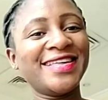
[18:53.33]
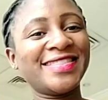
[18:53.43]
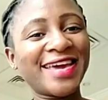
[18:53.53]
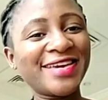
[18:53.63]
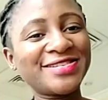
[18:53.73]

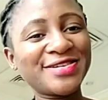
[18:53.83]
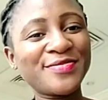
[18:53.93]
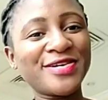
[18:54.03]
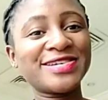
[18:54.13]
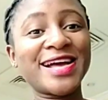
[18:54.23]
Thank you so
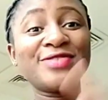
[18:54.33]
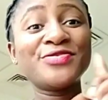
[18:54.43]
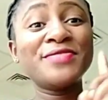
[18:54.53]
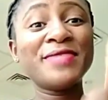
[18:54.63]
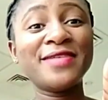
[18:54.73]
much,
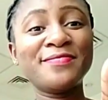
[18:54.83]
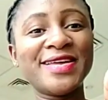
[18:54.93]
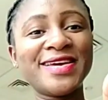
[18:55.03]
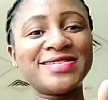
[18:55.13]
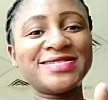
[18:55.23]
and remain
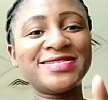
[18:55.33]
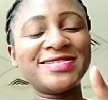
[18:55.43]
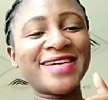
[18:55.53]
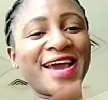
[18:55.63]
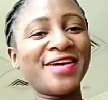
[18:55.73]
blessed.
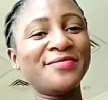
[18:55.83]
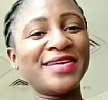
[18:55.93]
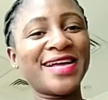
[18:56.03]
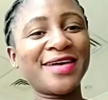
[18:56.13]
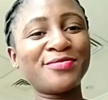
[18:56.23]
I
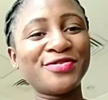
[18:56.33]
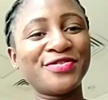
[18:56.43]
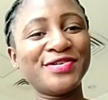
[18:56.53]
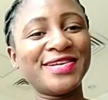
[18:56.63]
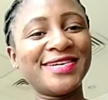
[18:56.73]
remain Agbo
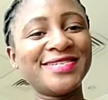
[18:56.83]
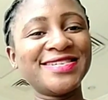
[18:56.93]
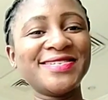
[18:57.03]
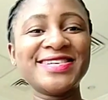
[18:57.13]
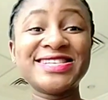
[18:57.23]
Fiona.
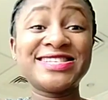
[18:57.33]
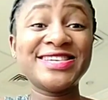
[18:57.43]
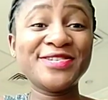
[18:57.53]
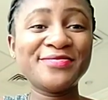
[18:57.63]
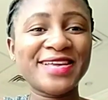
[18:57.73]

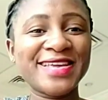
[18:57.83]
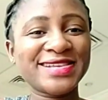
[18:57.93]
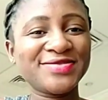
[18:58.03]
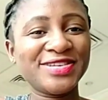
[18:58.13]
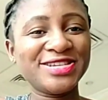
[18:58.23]
See you in my
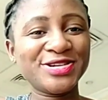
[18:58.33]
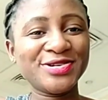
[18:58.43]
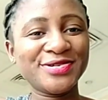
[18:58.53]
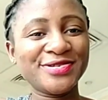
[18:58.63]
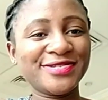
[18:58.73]
next
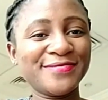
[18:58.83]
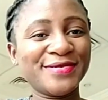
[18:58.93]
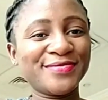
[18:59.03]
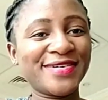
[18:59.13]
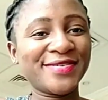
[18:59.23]
video.
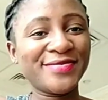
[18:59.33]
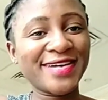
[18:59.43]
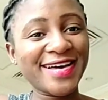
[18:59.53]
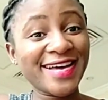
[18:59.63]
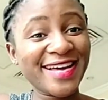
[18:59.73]
Bye
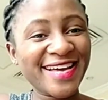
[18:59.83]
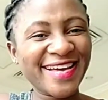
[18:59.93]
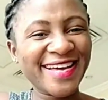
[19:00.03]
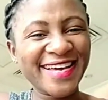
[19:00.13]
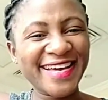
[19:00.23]

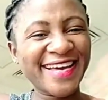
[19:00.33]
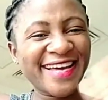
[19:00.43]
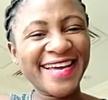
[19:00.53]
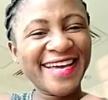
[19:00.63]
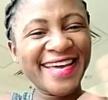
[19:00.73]

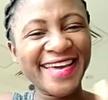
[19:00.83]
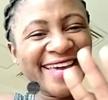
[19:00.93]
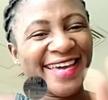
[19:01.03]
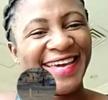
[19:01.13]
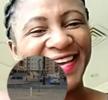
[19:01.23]
bye.